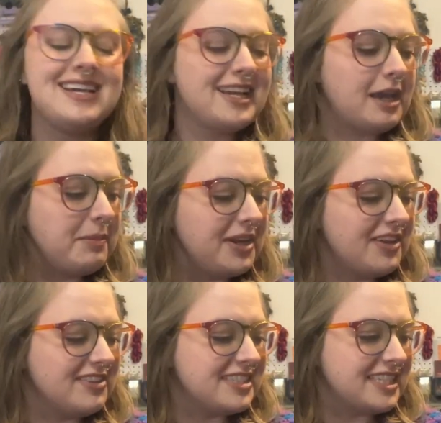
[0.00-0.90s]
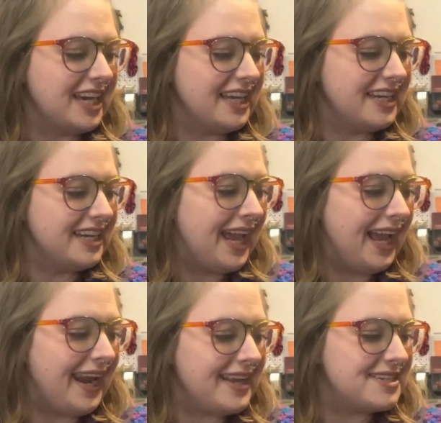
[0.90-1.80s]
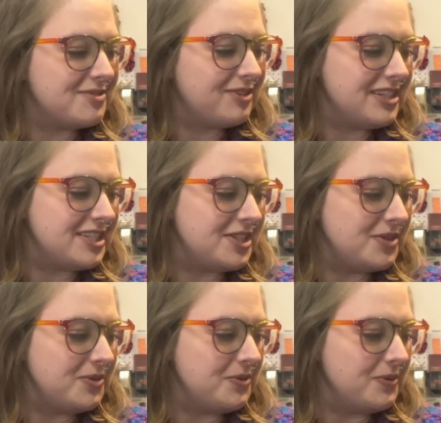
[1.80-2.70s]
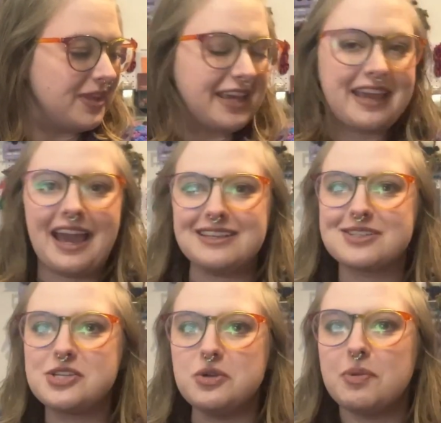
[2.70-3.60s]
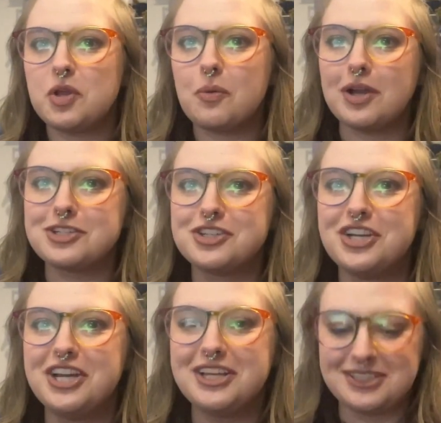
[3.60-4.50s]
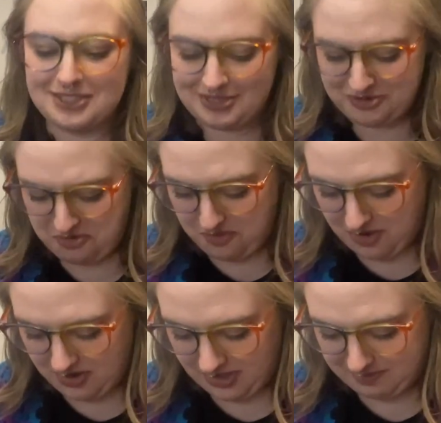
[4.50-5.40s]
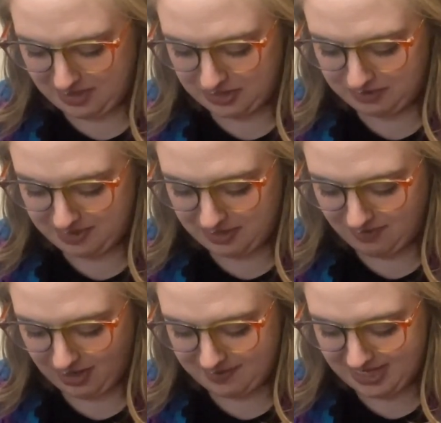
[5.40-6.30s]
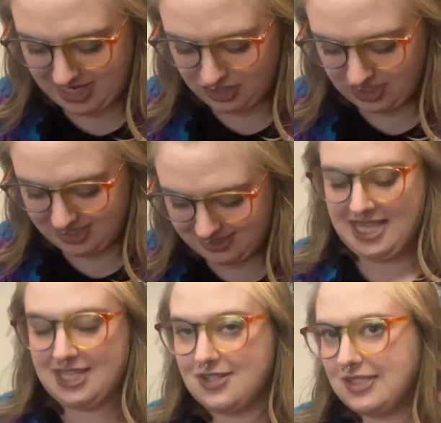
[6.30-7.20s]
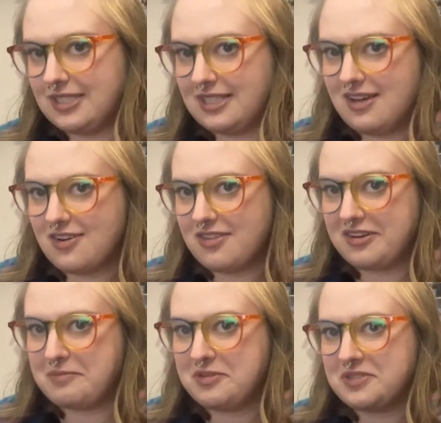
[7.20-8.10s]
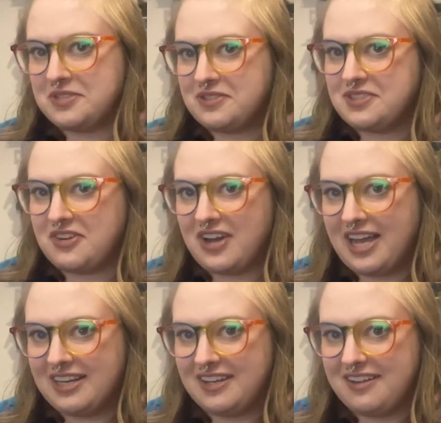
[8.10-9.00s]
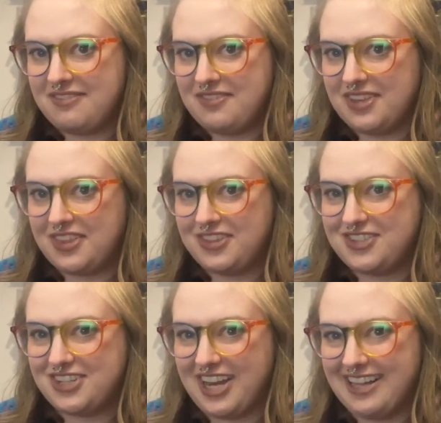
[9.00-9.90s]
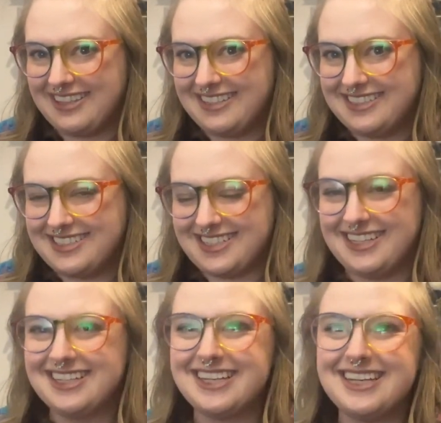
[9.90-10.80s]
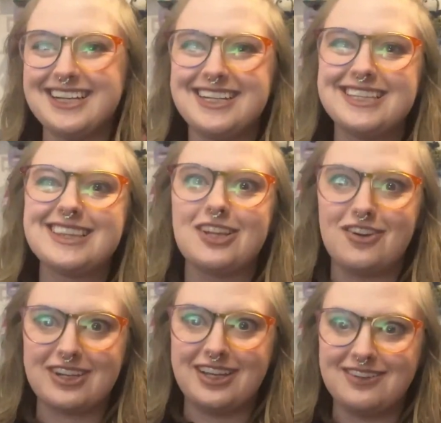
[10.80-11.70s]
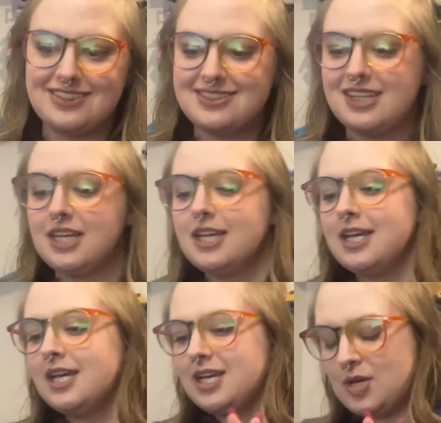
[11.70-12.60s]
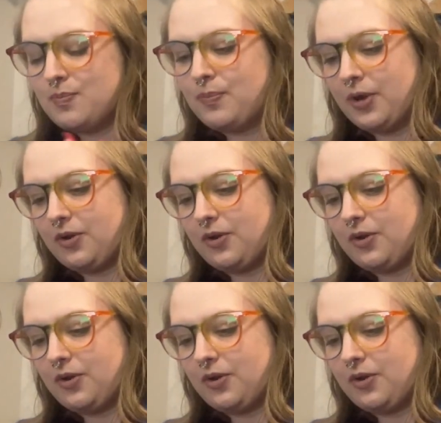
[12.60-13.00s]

get my nails done? And I didn't want to ask too many questions or make too many recommendations. They're a little longer than I'm used to, so added 5th challenge, long nails. But